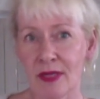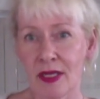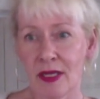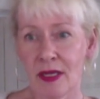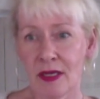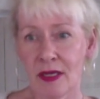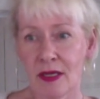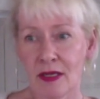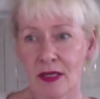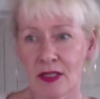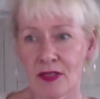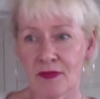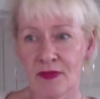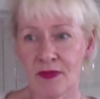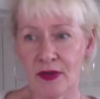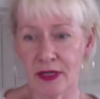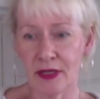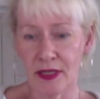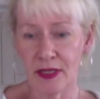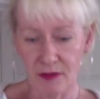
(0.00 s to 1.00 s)
it's
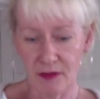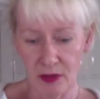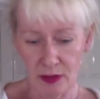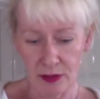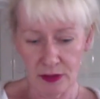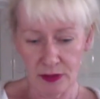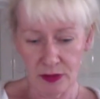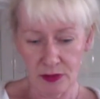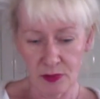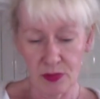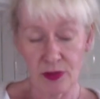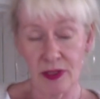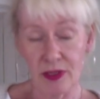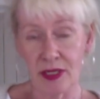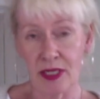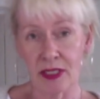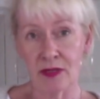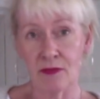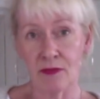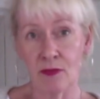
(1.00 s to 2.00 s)
very difficult to
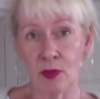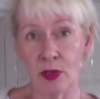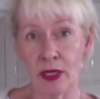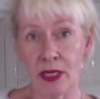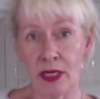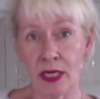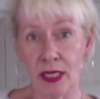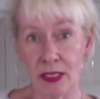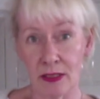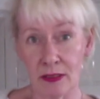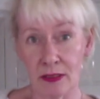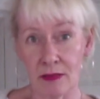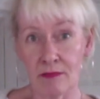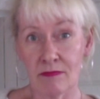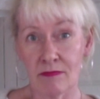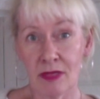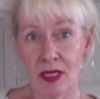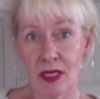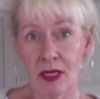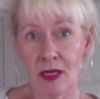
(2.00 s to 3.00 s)
predict what it is.
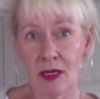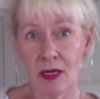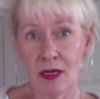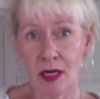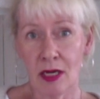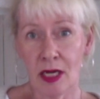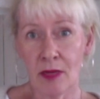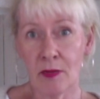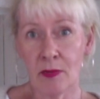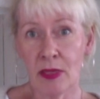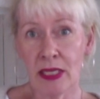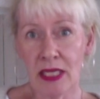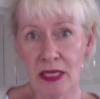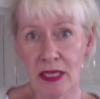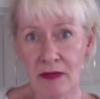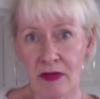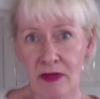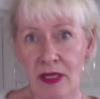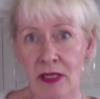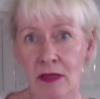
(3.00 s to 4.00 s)
I
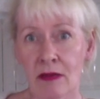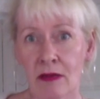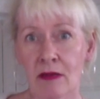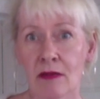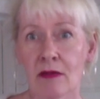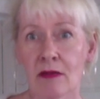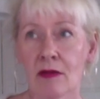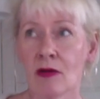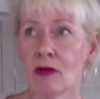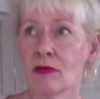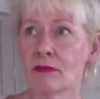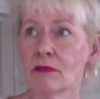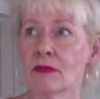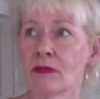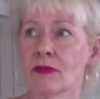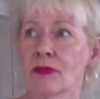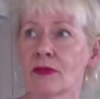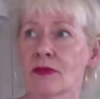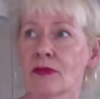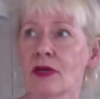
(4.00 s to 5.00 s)
believe in a
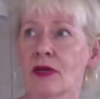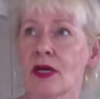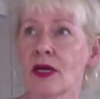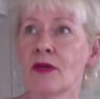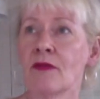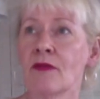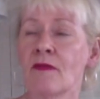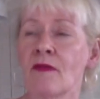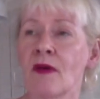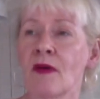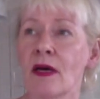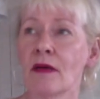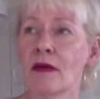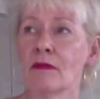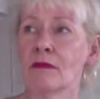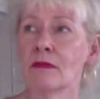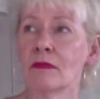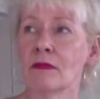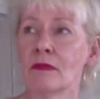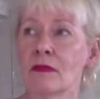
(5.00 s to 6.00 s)
kind of
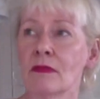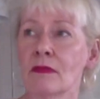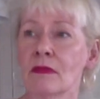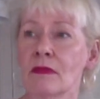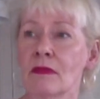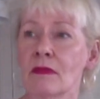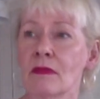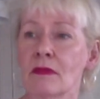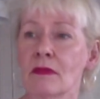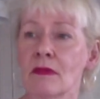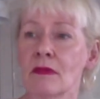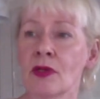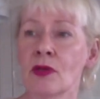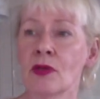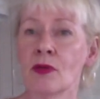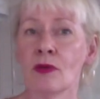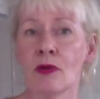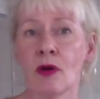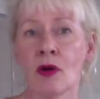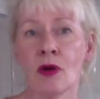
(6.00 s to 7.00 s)

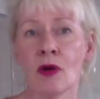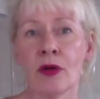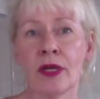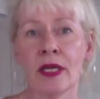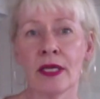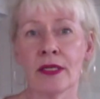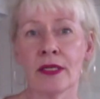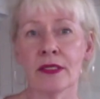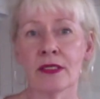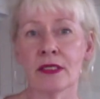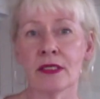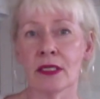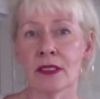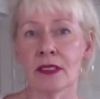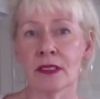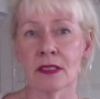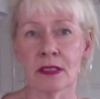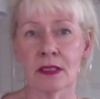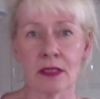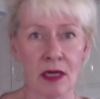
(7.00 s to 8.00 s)
new
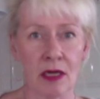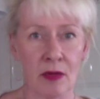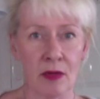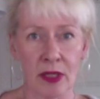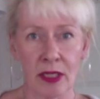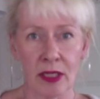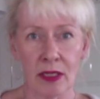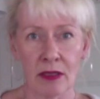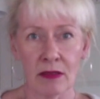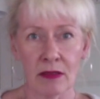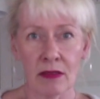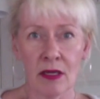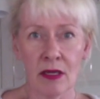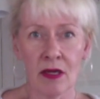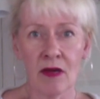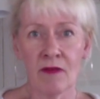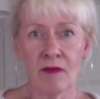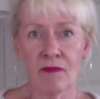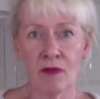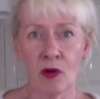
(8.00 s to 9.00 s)
audiences coming
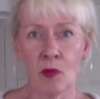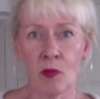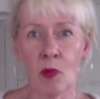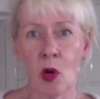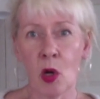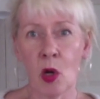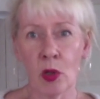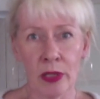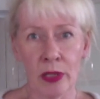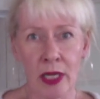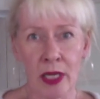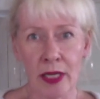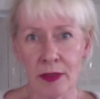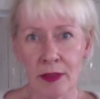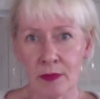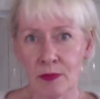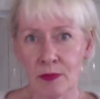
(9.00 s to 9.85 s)
from online